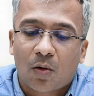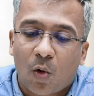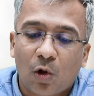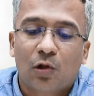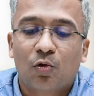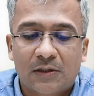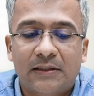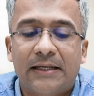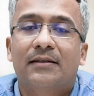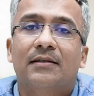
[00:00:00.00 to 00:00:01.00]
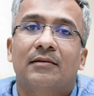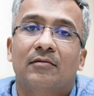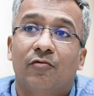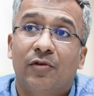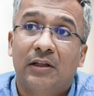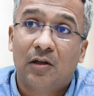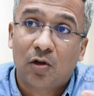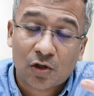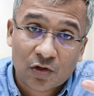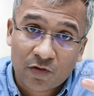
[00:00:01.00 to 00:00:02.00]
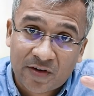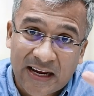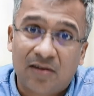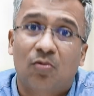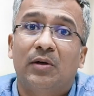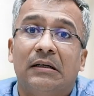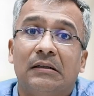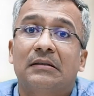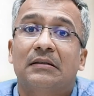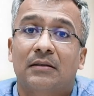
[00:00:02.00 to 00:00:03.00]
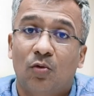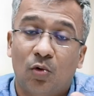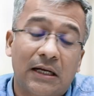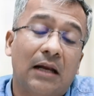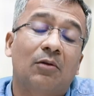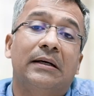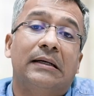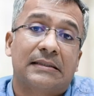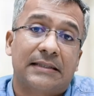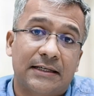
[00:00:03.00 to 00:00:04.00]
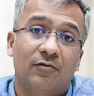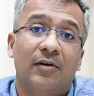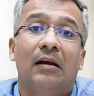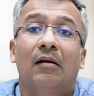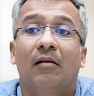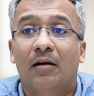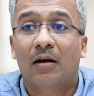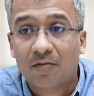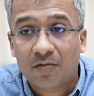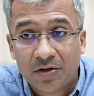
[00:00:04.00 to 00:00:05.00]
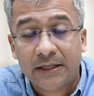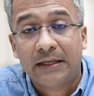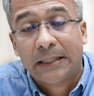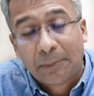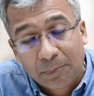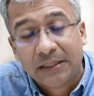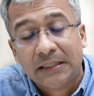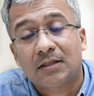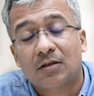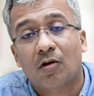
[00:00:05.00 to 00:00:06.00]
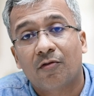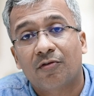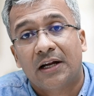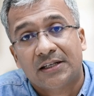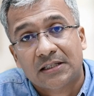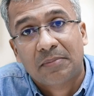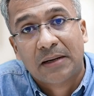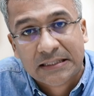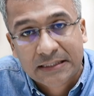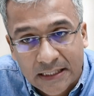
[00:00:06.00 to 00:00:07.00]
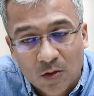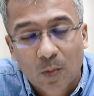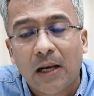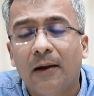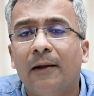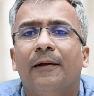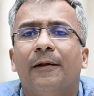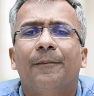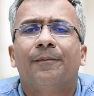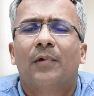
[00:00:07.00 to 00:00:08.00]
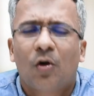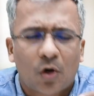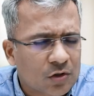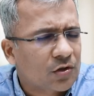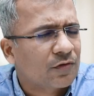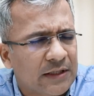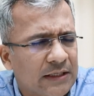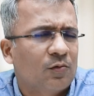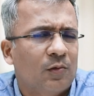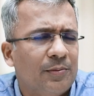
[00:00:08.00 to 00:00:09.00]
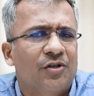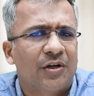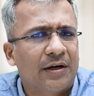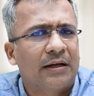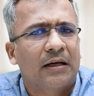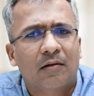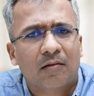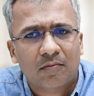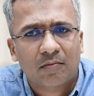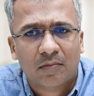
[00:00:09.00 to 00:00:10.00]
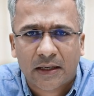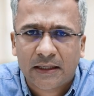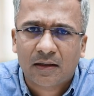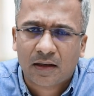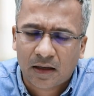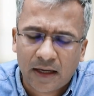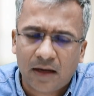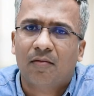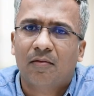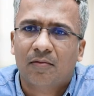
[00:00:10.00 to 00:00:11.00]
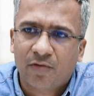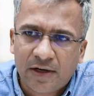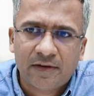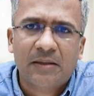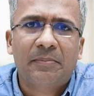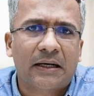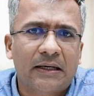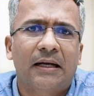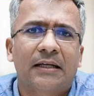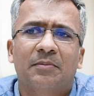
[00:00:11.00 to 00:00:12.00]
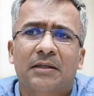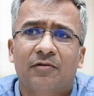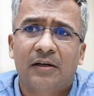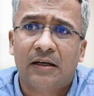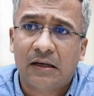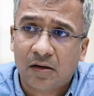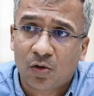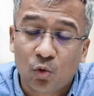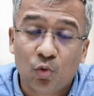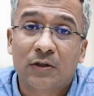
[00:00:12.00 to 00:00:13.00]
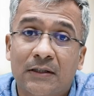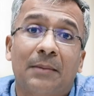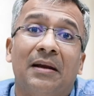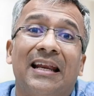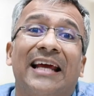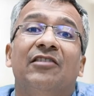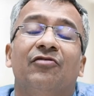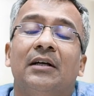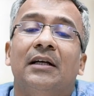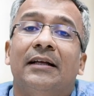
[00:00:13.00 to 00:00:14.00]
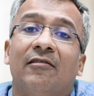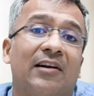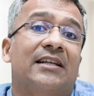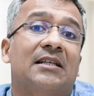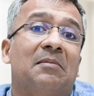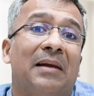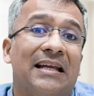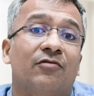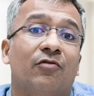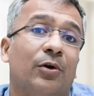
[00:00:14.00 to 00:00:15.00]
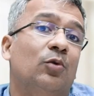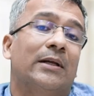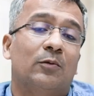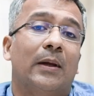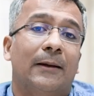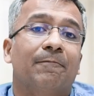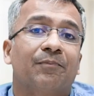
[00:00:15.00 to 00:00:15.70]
all those things with lots of calculators, goal calculators as well, converting templates of financial plans as well. Lots of things will be shared here, right? Again, very, very practical aspects. We will do some live financial plans for you as well.